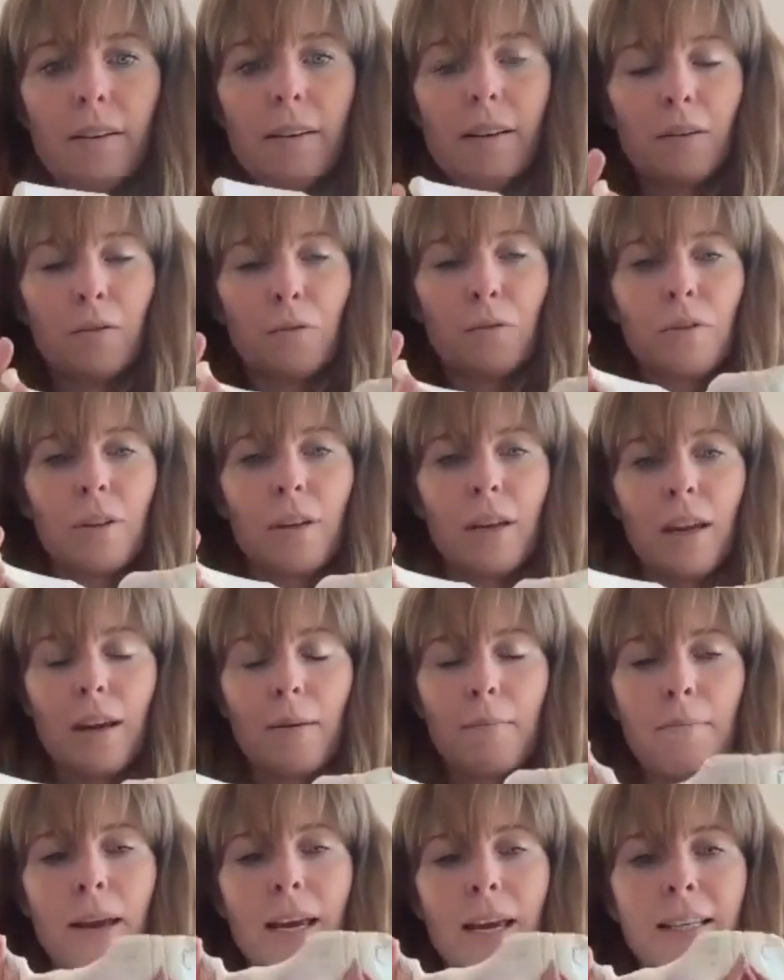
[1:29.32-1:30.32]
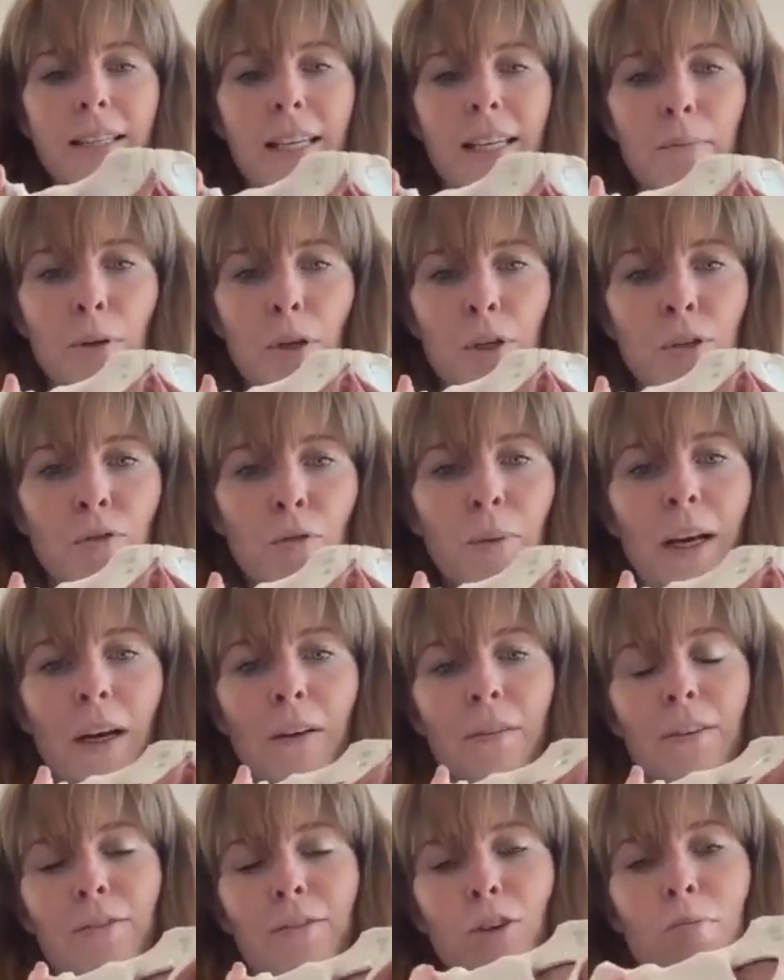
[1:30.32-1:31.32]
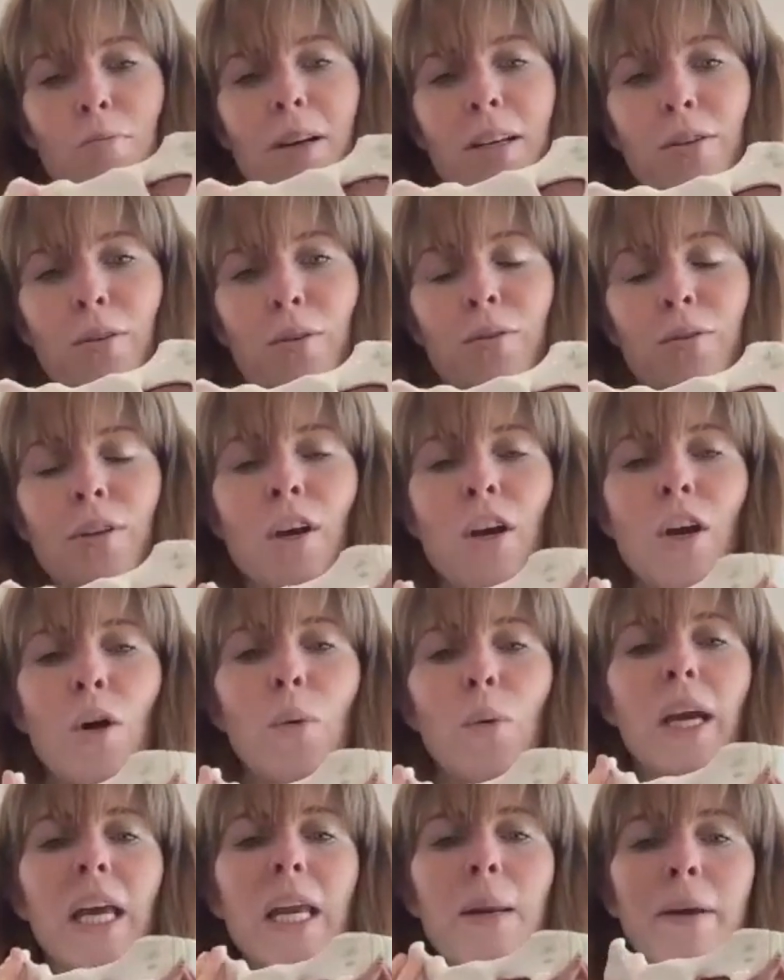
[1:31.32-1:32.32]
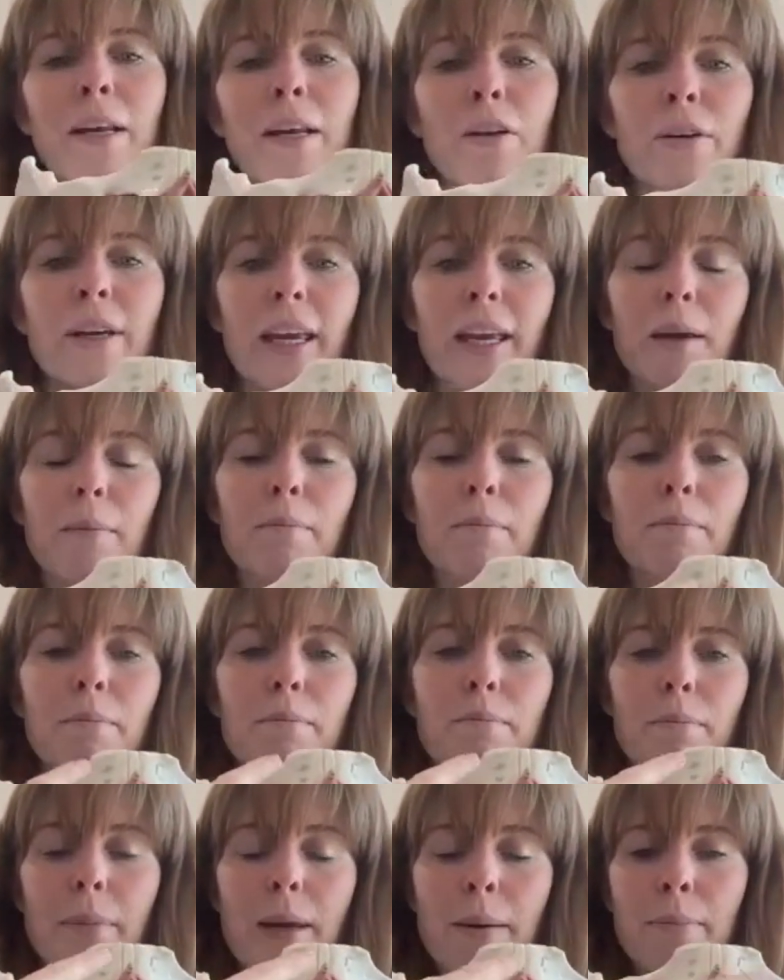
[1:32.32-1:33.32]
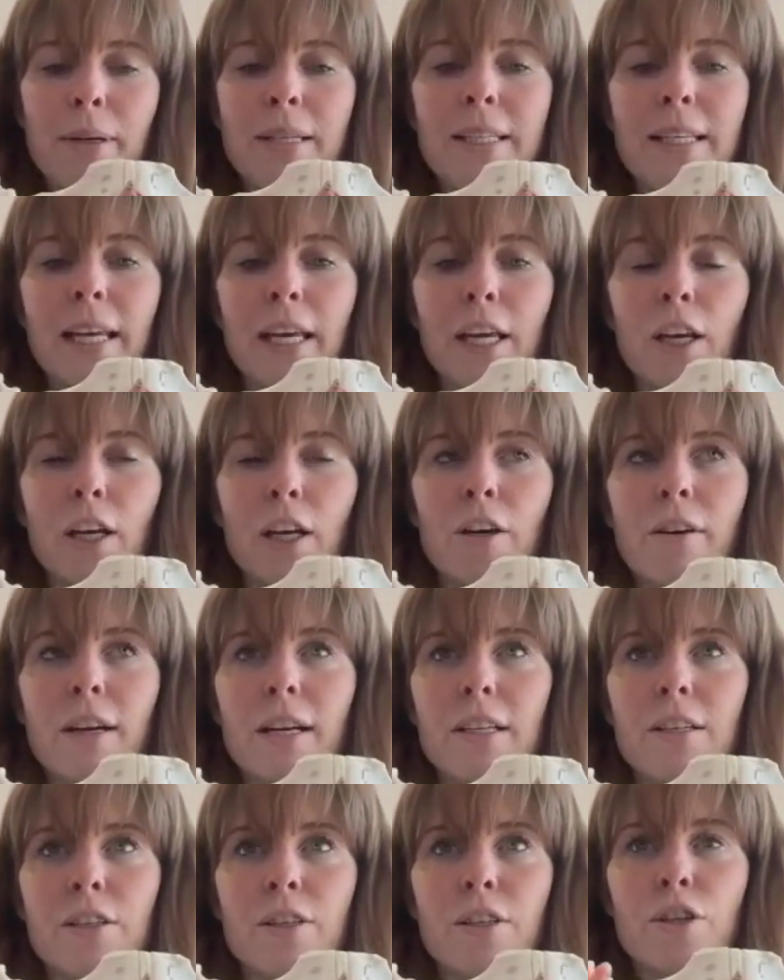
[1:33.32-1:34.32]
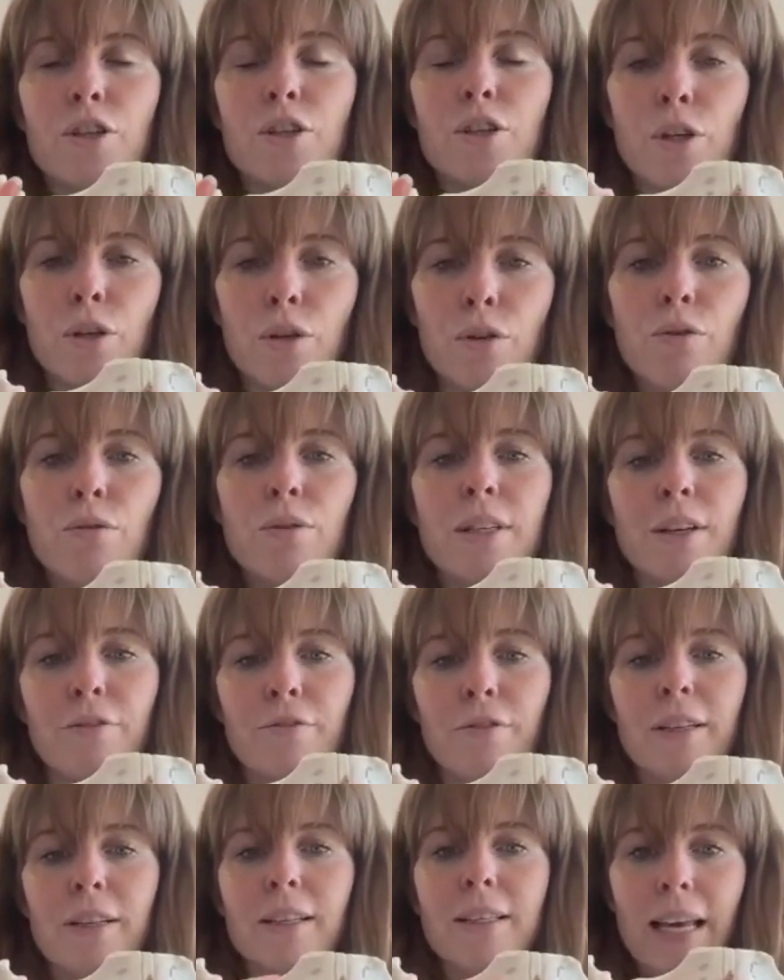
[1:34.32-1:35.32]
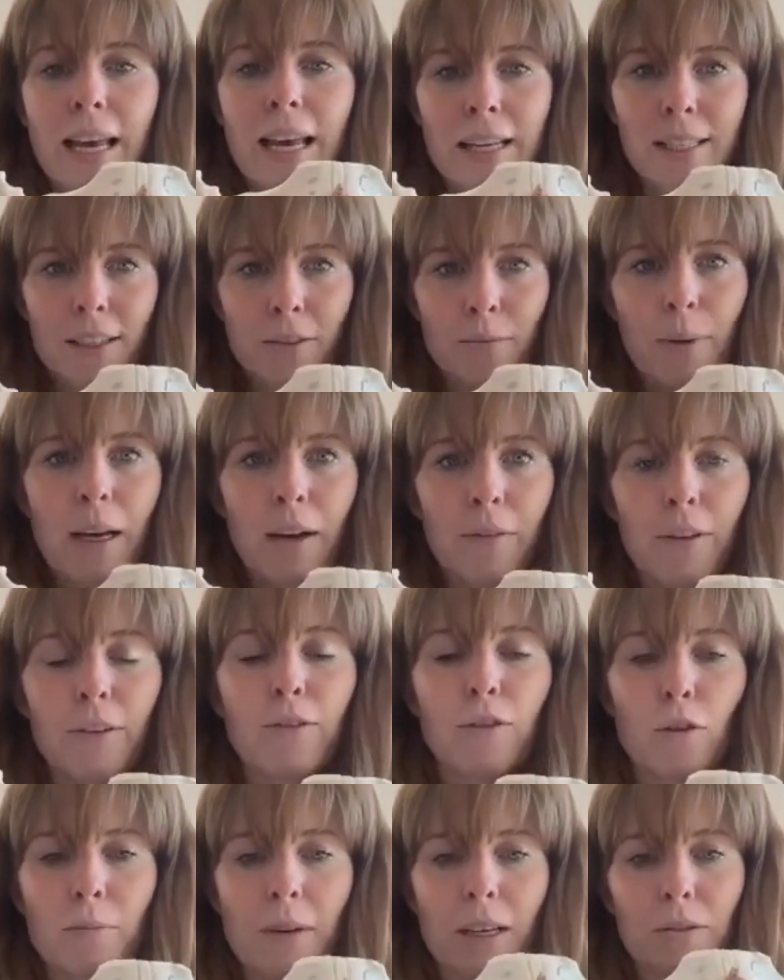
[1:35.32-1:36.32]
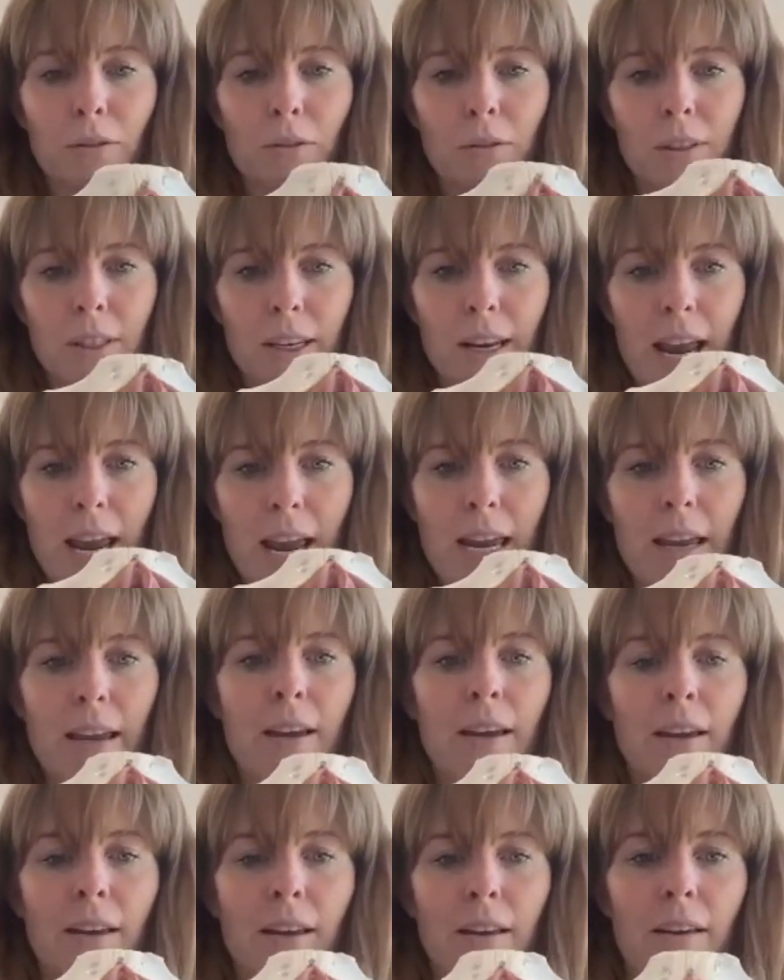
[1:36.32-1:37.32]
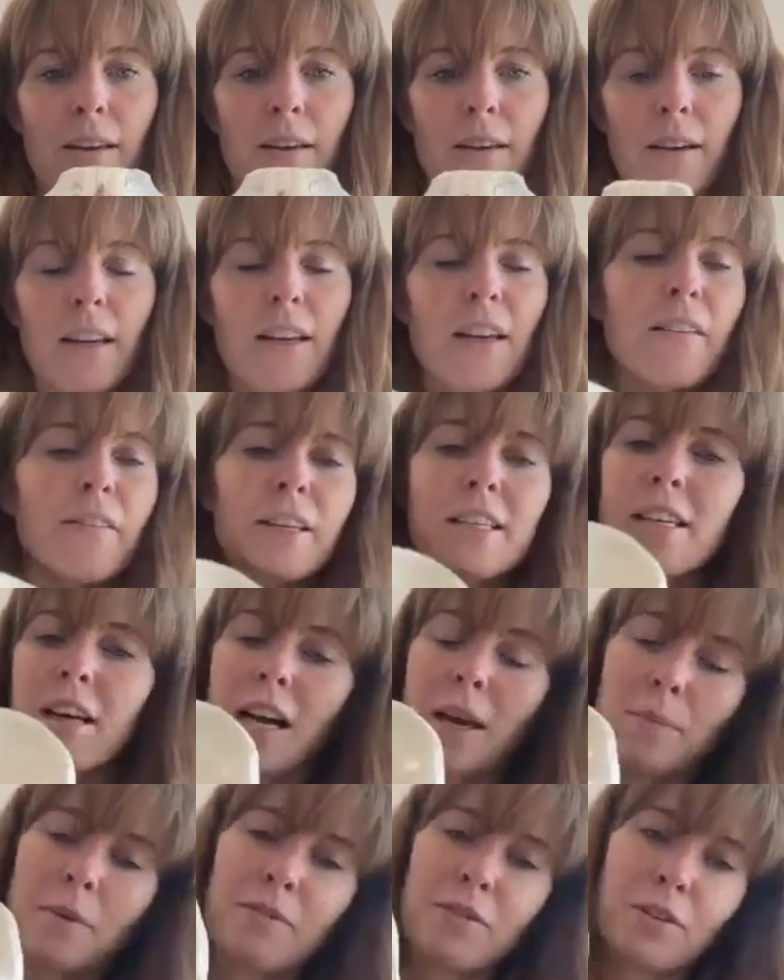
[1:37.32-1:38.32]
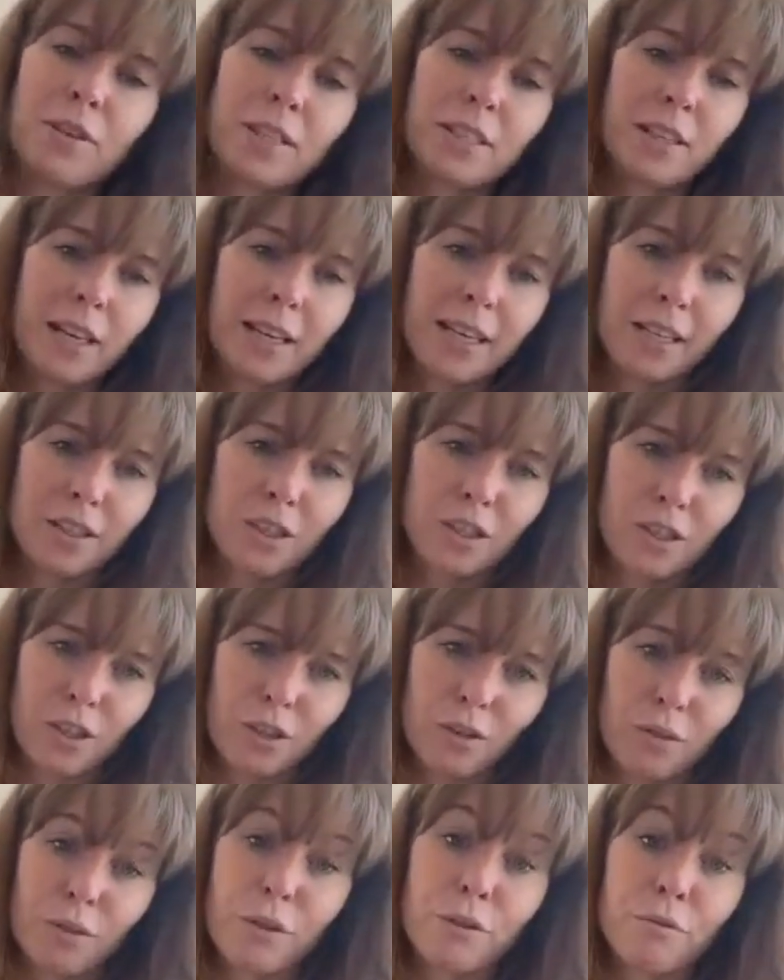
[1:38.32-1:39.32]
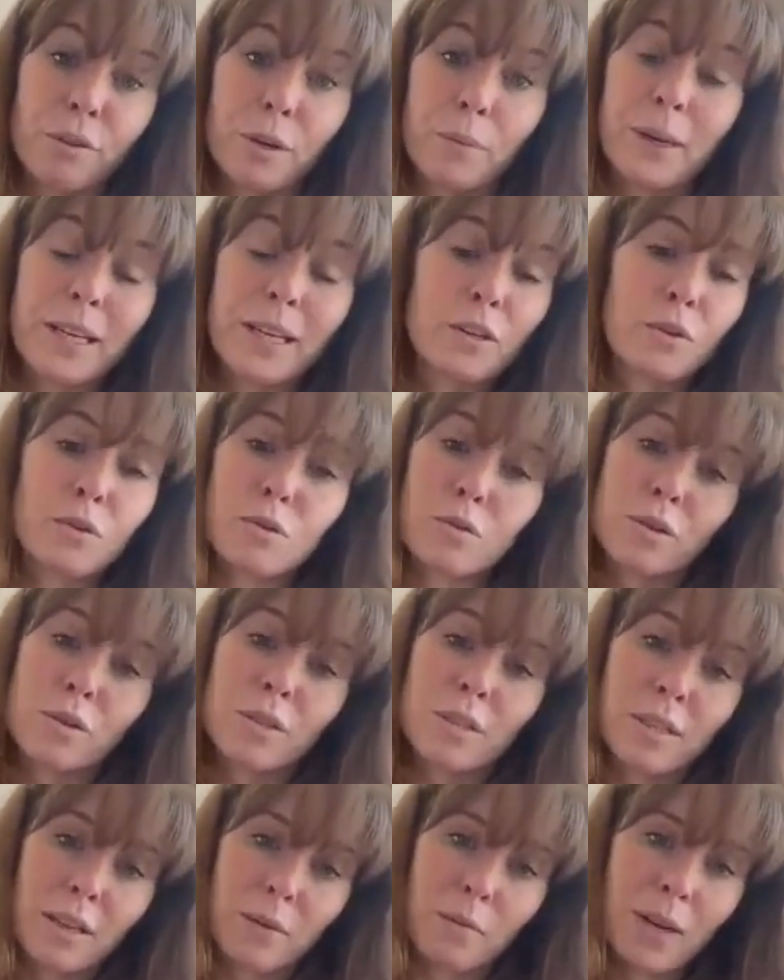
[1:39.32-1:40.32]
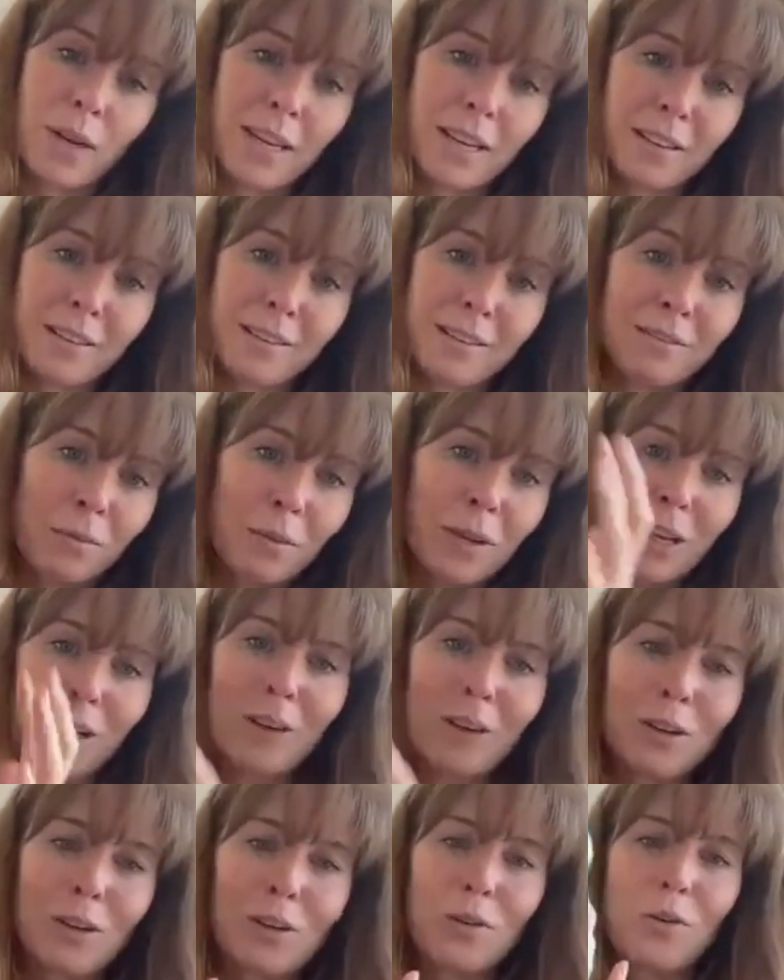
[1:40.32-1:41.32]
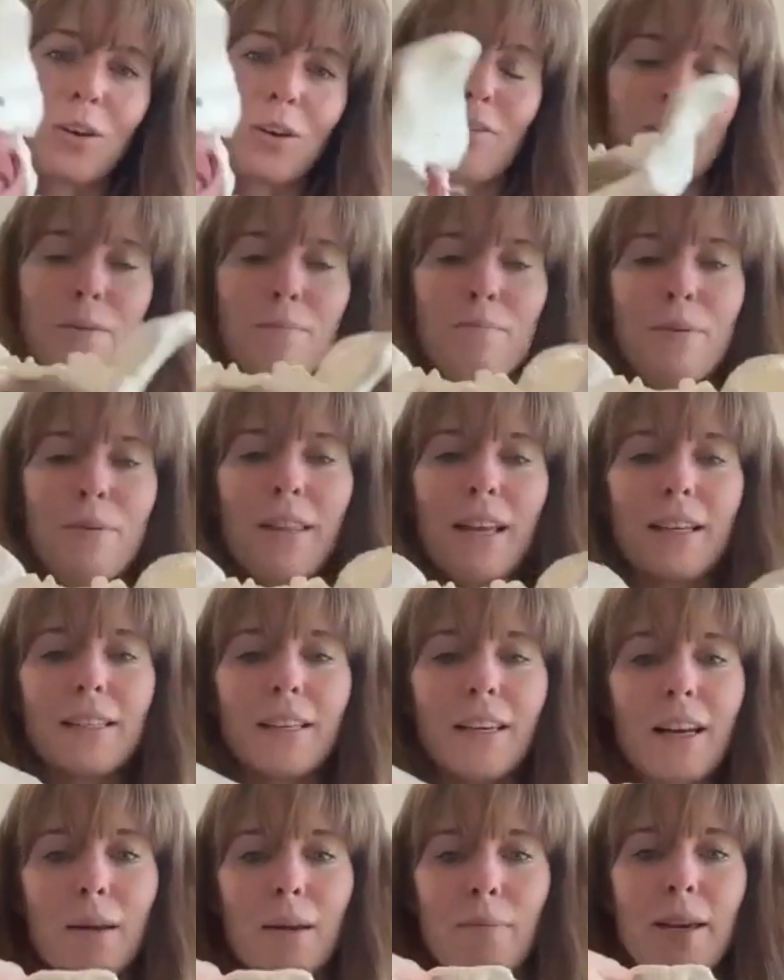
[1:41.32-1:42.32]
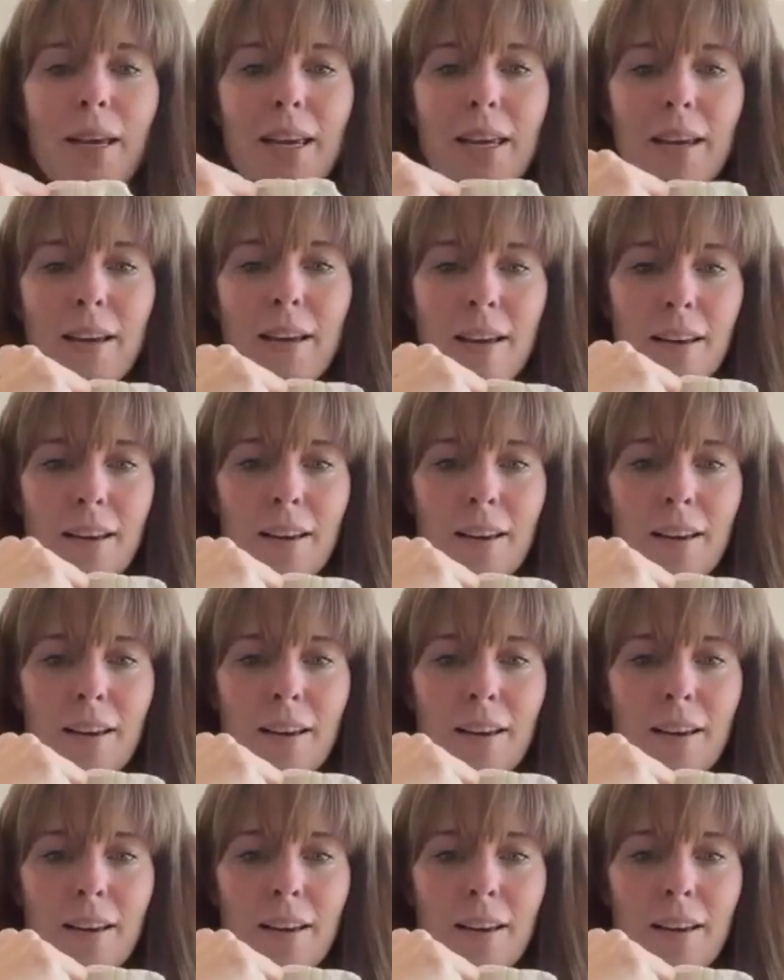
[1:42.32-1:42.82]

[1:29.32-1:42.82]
and all the amazing, beautiful pelvic floor muscles. We're going to be looking in particular at 2 different sets of pelvic floor muscles today. Another time, if you decided to do the 3-week course, then we can look at all of them. But there's going to be